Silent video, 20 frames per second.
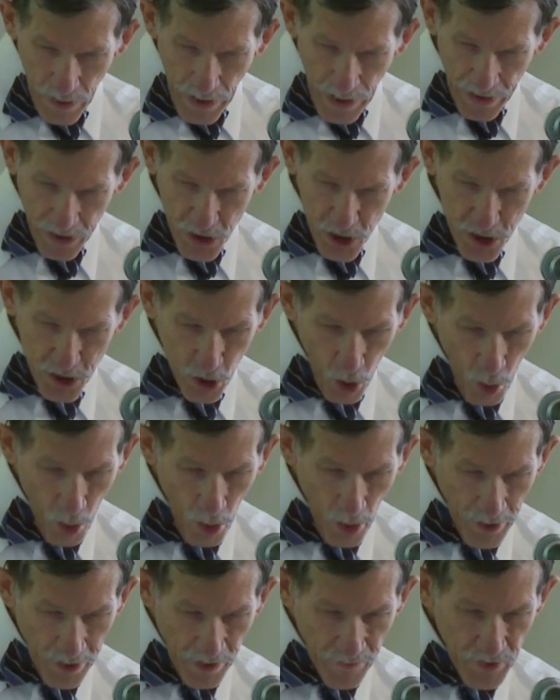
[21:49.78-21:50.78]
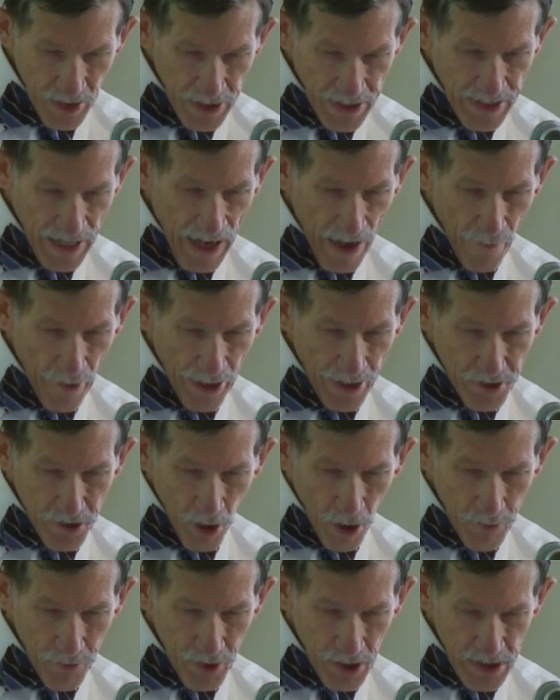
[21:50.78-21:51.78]
and stored in the garret
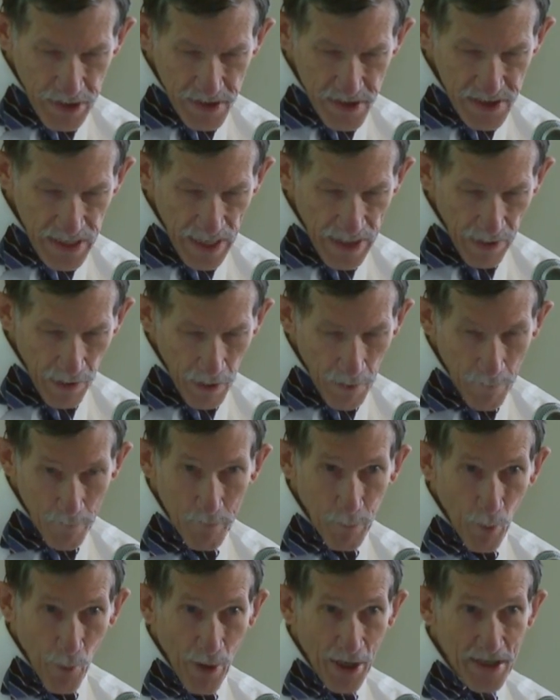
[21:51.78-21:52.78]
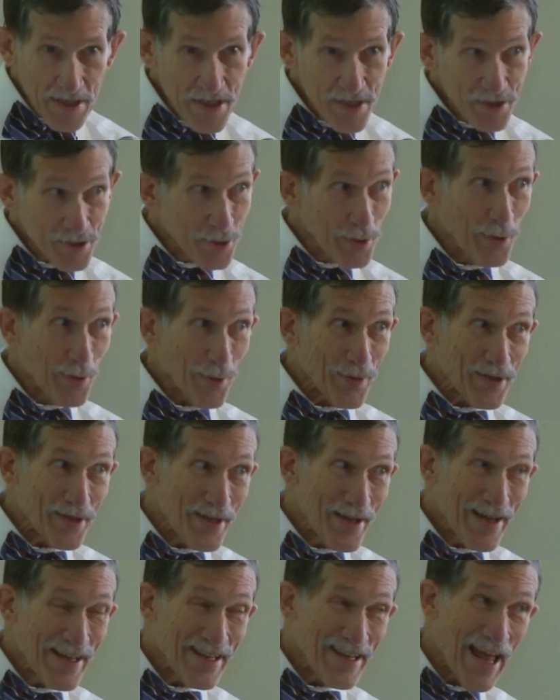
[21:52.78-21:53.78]
of the Salem Boys' School.
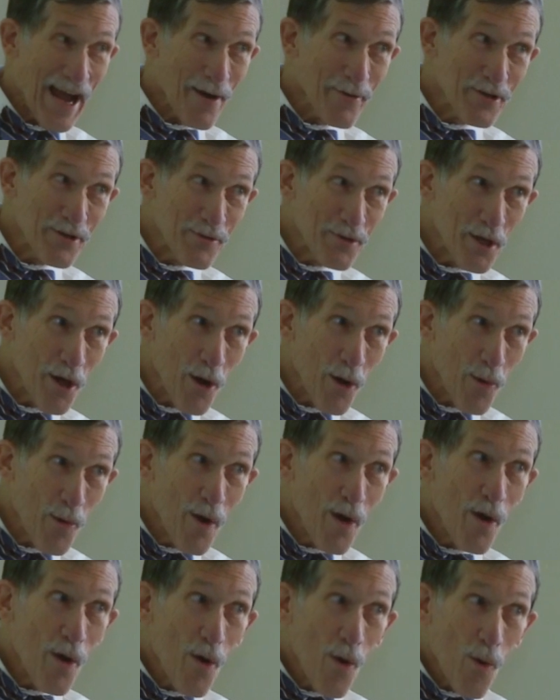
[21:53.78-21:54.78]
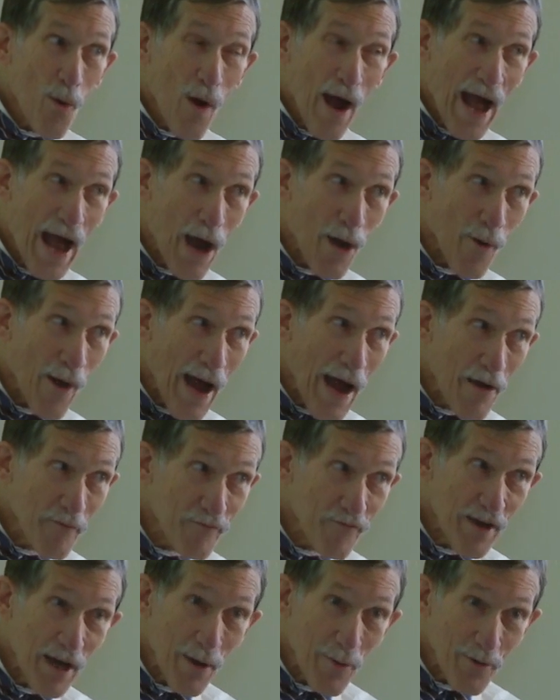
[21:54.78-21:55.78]
Now you know how I
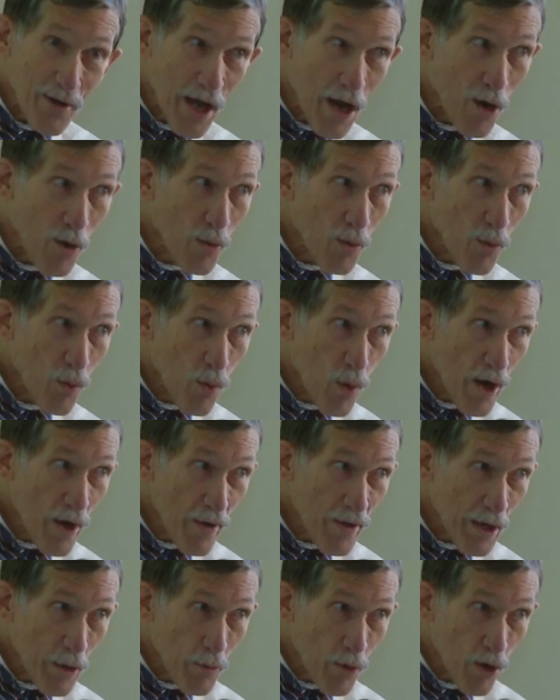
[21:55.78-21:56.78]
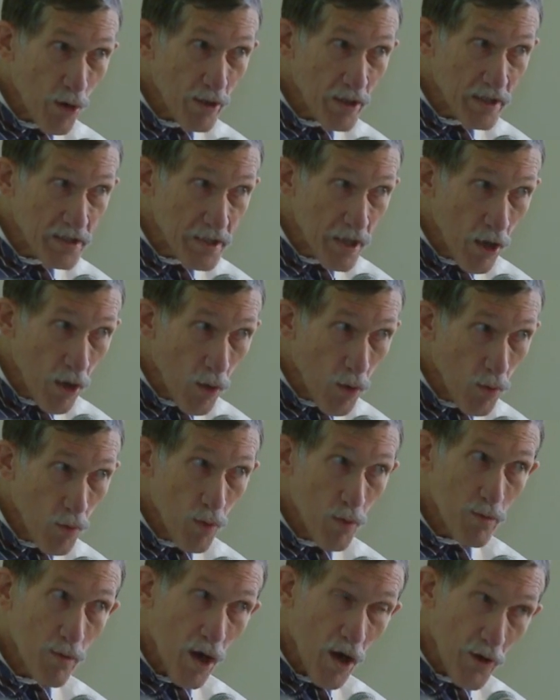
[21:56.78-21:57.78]
found out where they were to tell
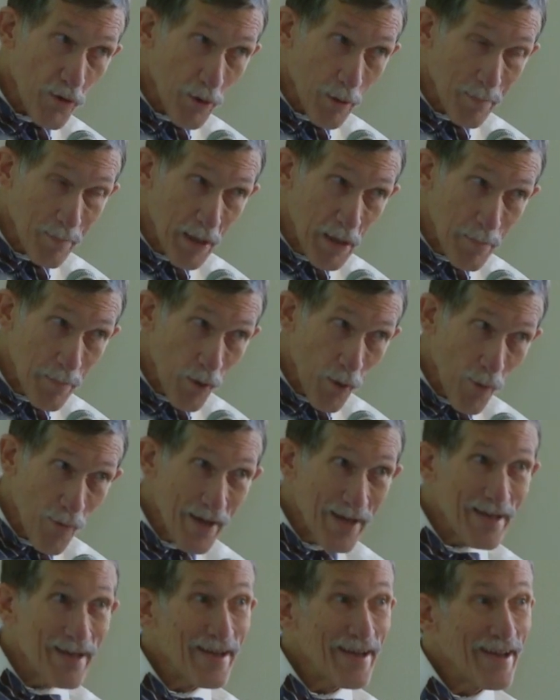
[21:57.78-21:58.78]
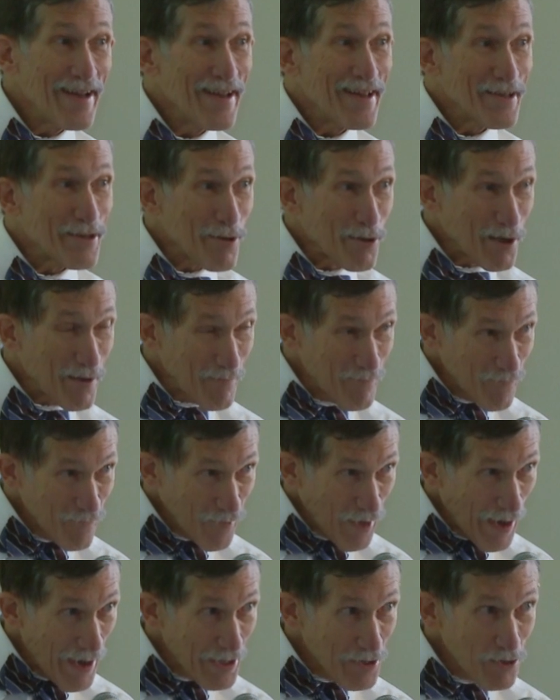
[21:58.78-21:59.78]
other people. You can
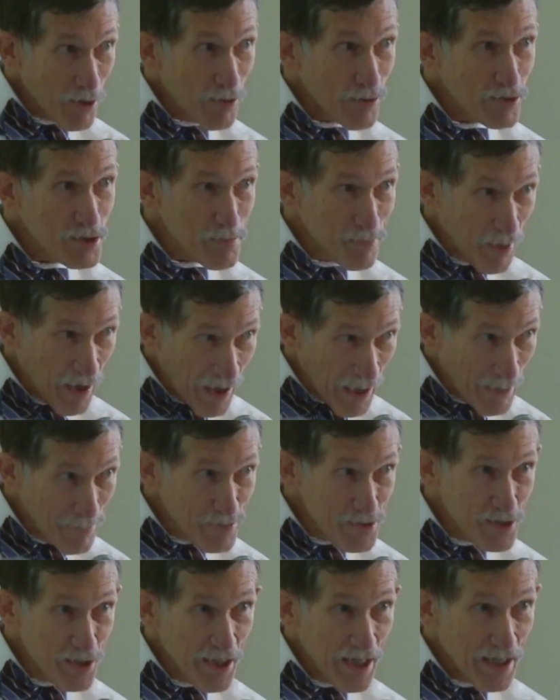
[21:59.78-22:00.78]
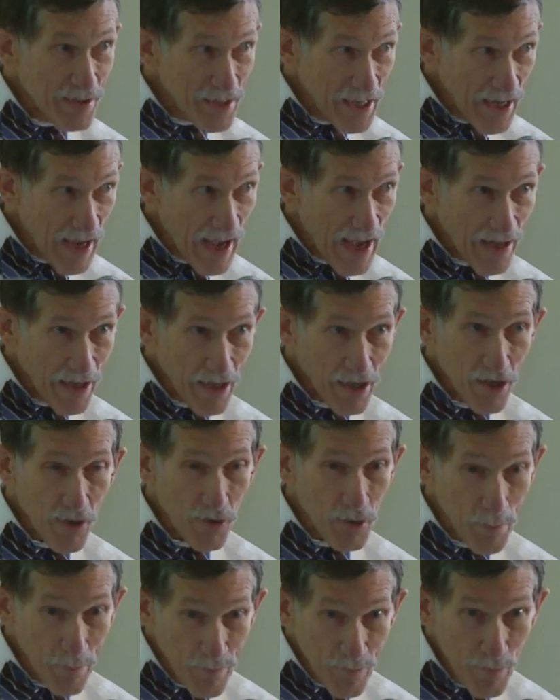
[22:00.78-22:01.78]
find those pipes in the attic
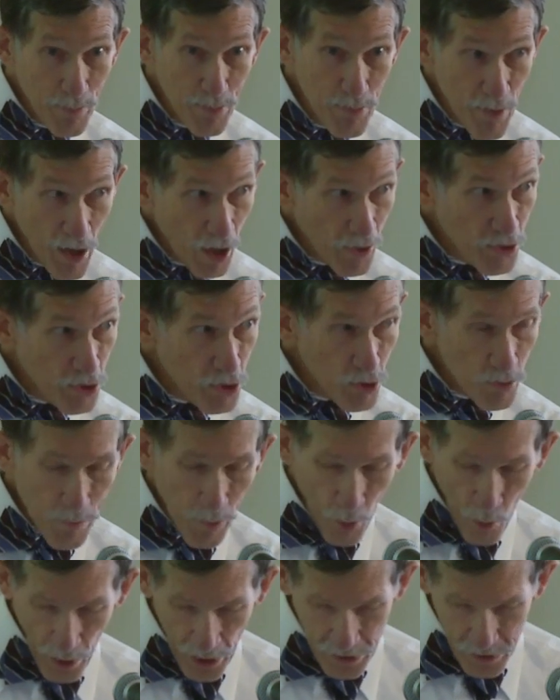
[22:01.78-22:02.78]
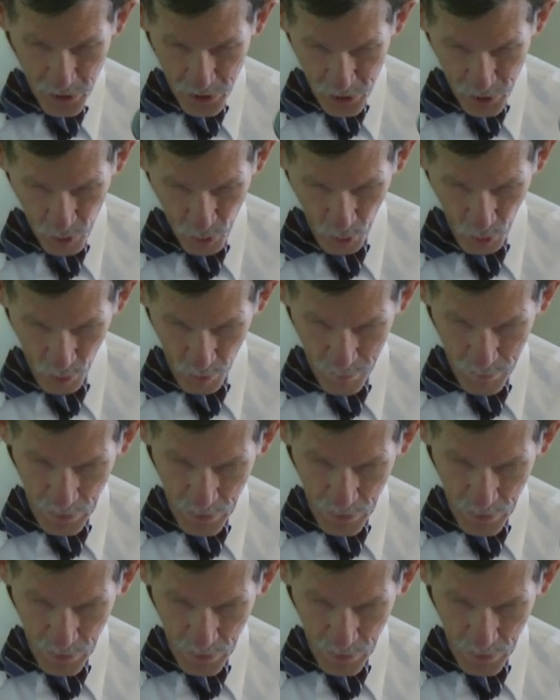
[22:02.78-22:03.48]
of a new boys' school.